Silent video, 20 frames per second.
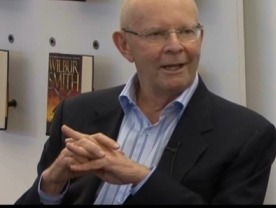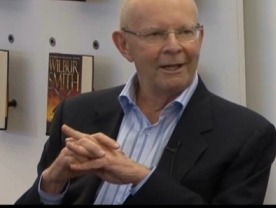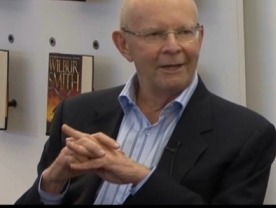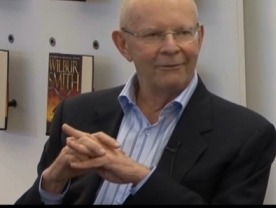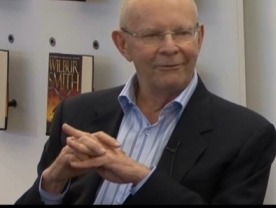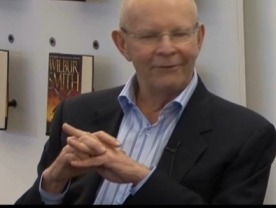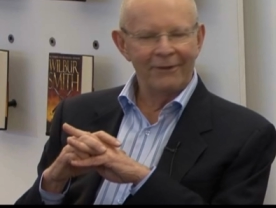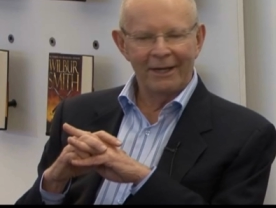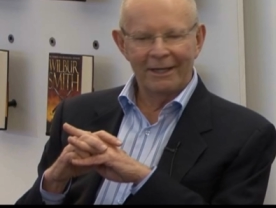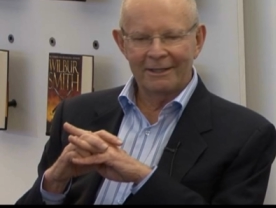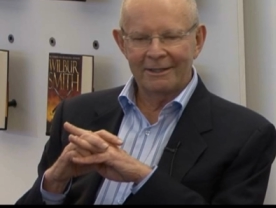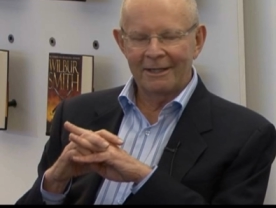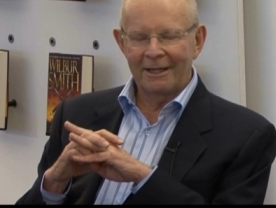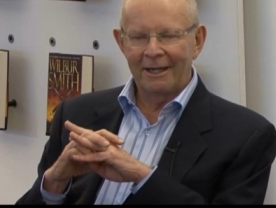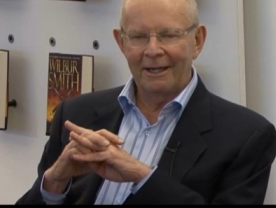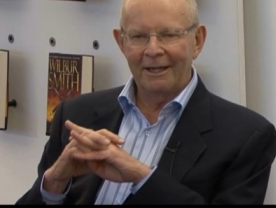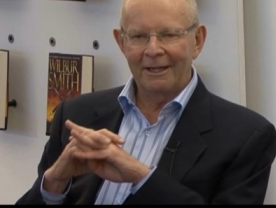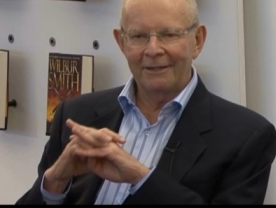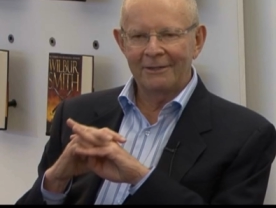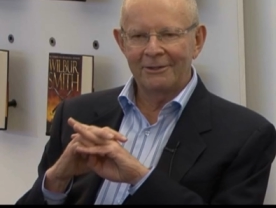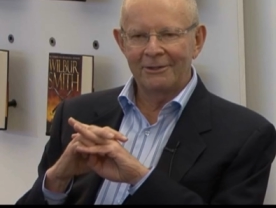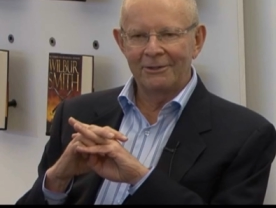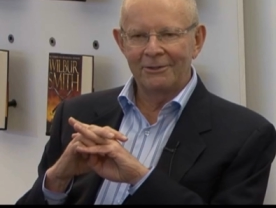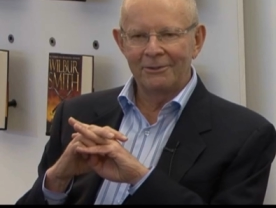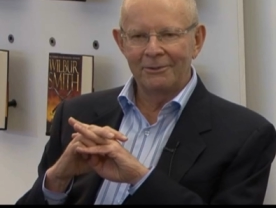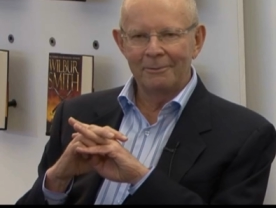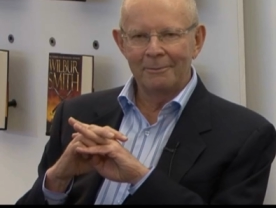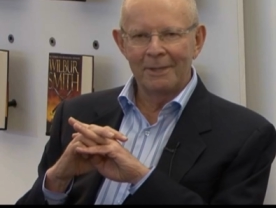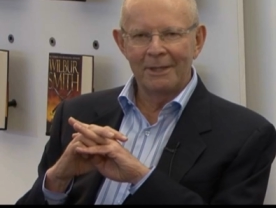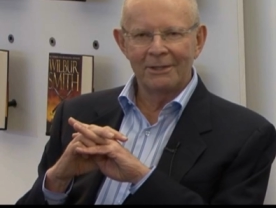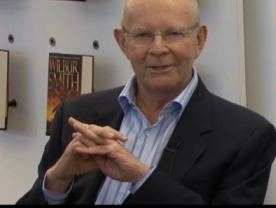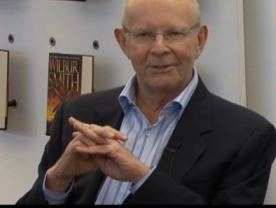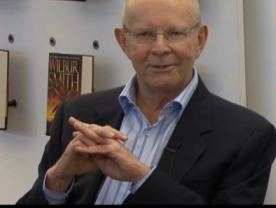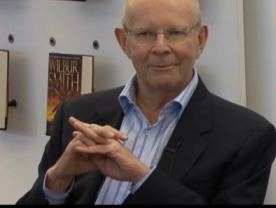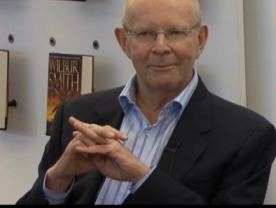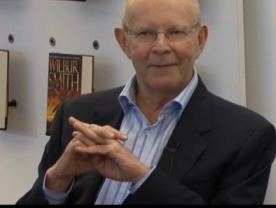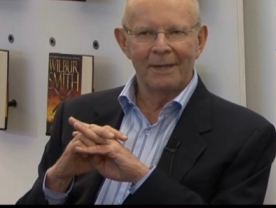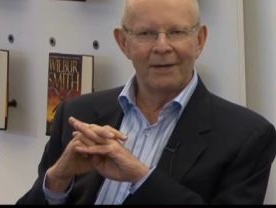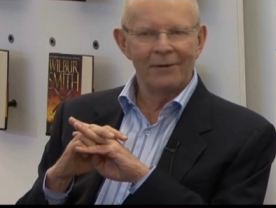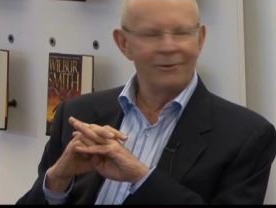In fact, I had to do most
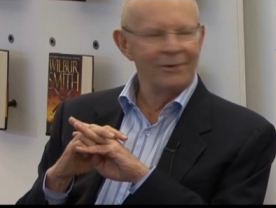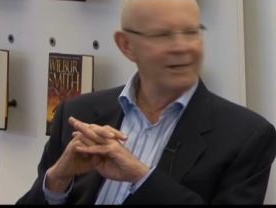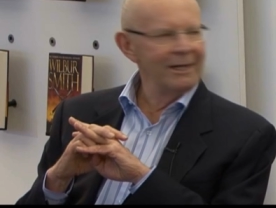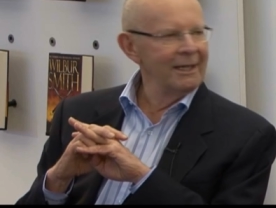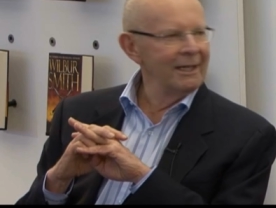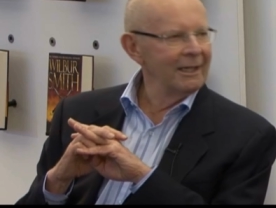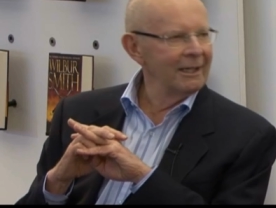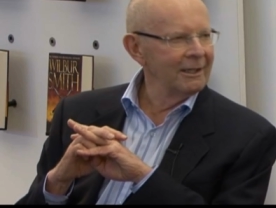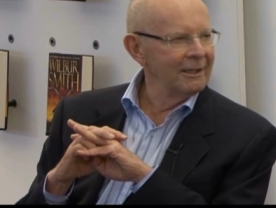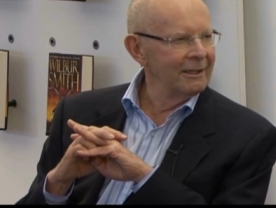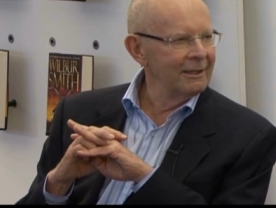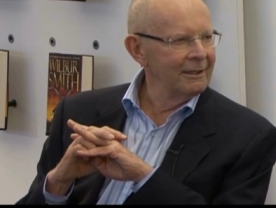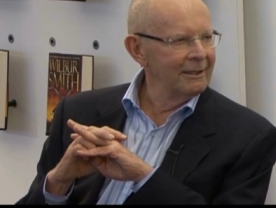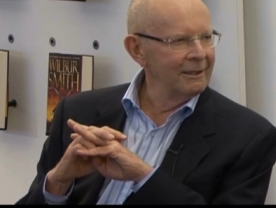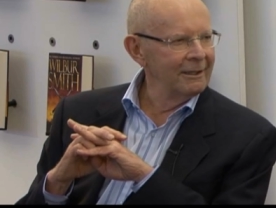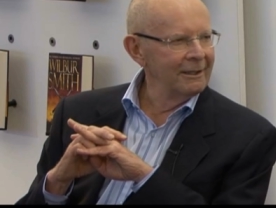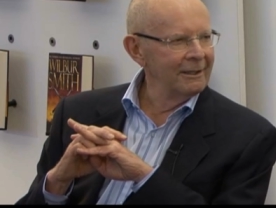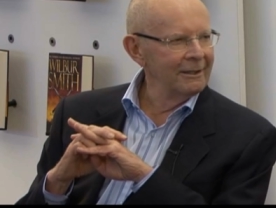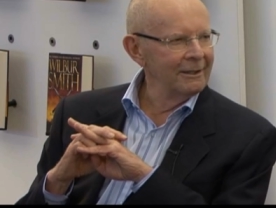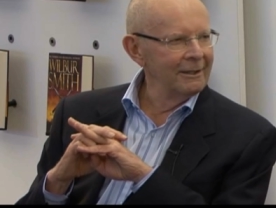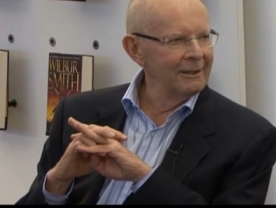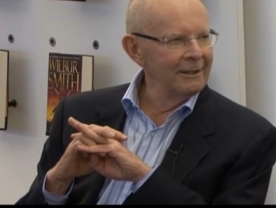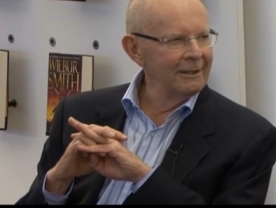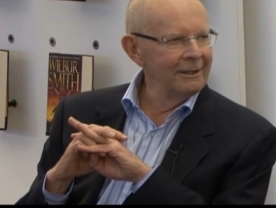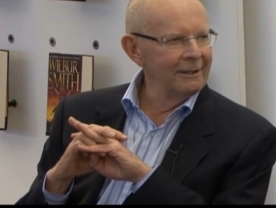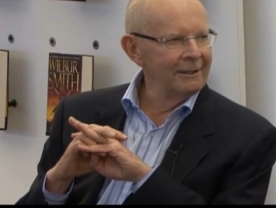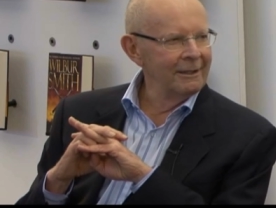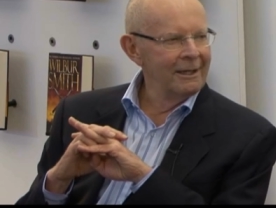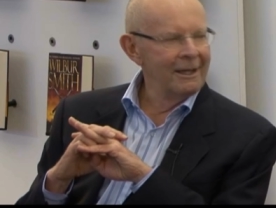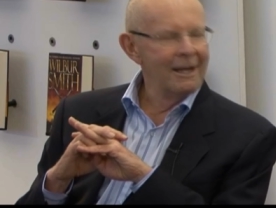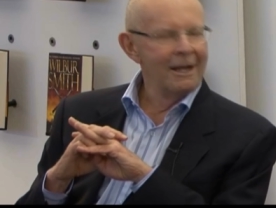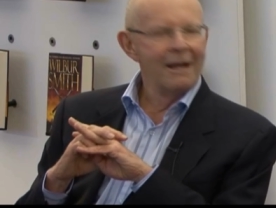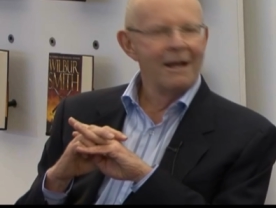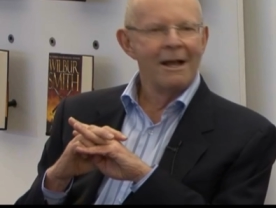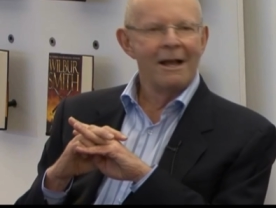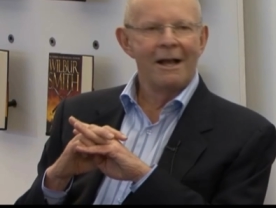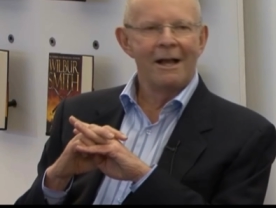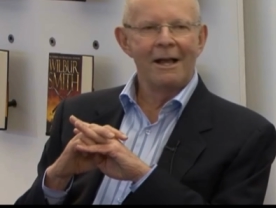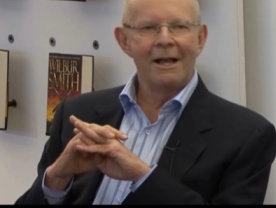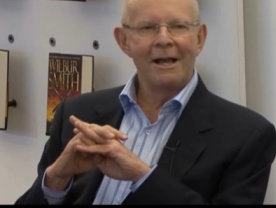of my reading in, in the
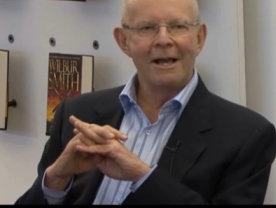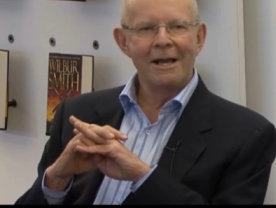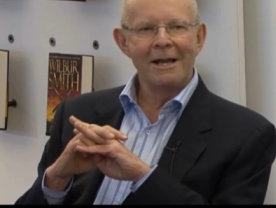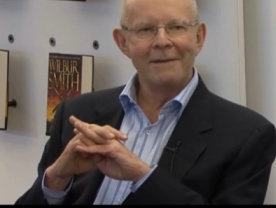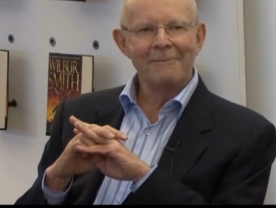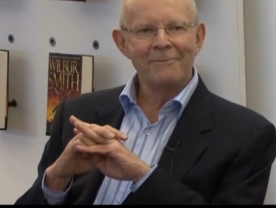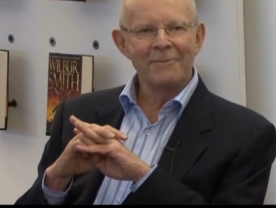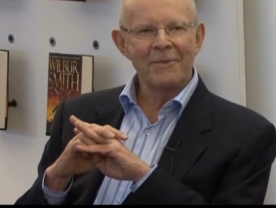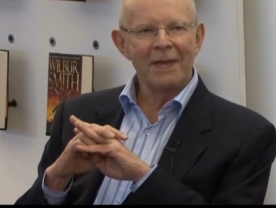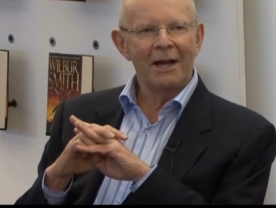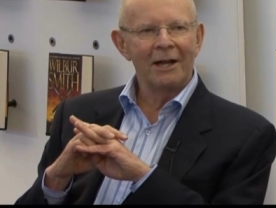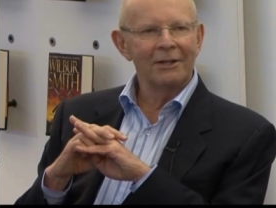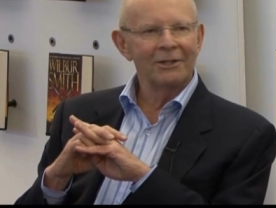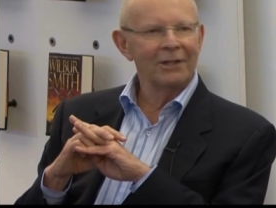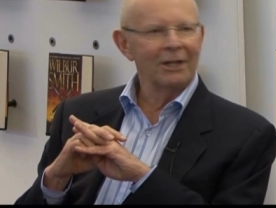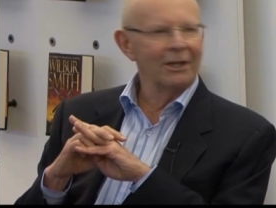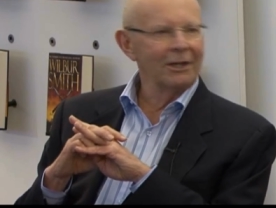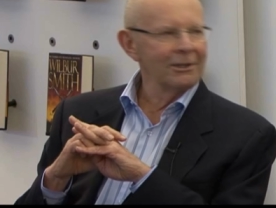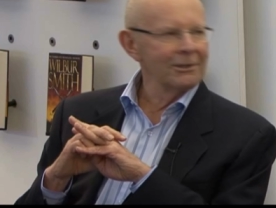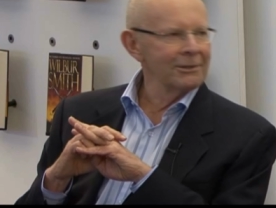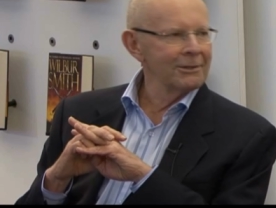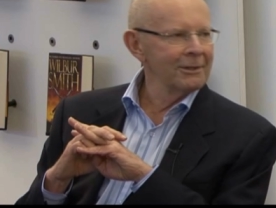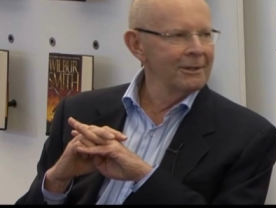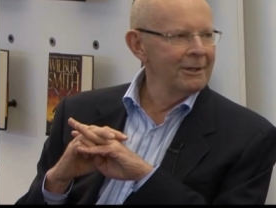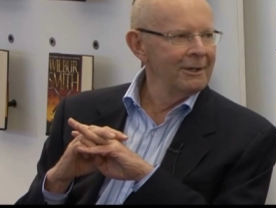uh, art house,